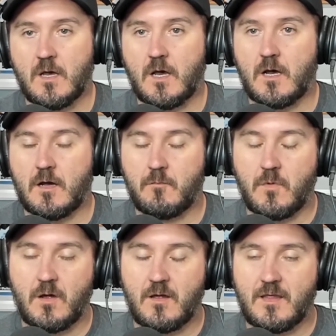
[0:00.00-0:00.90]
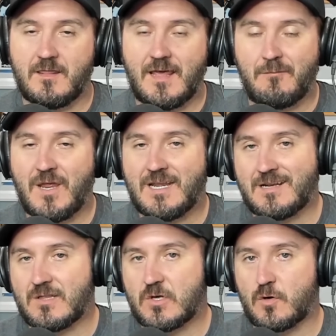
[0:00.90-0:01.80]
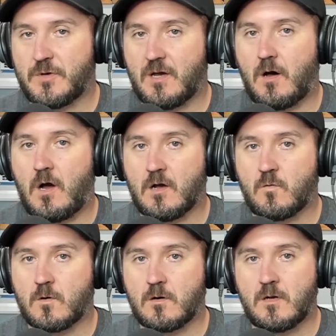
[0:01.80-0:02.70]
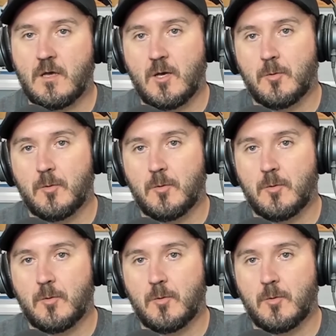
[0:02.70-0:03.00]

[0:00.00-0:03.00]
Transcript: Um, that made it a little bit awkward.